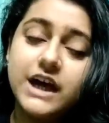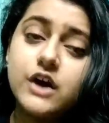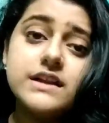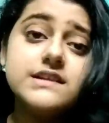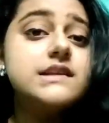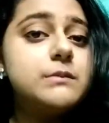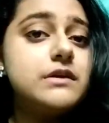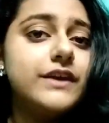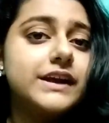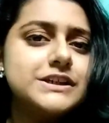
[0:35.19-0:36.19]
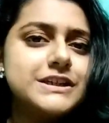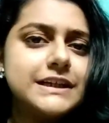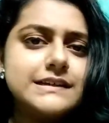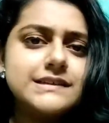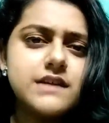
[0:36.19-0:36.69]
Now that summer
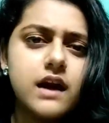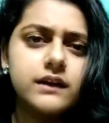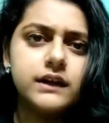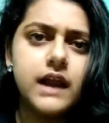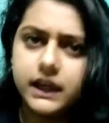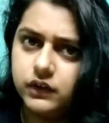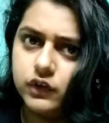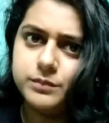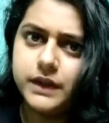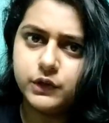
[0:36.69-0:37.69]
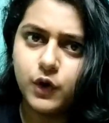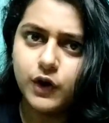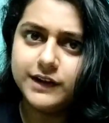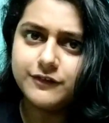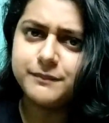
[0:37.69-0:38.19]
vacation has started, I hope that you
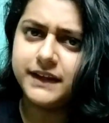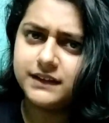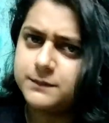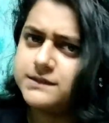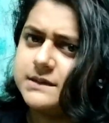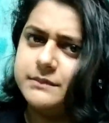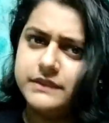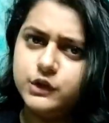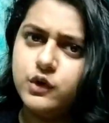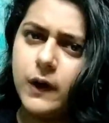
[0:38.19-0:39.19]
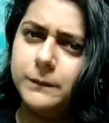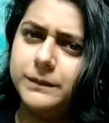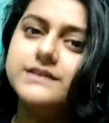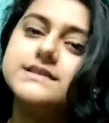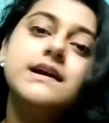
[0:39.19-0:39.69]
all have picked up some new
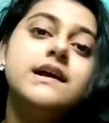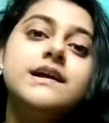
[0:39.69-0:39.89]
hobbies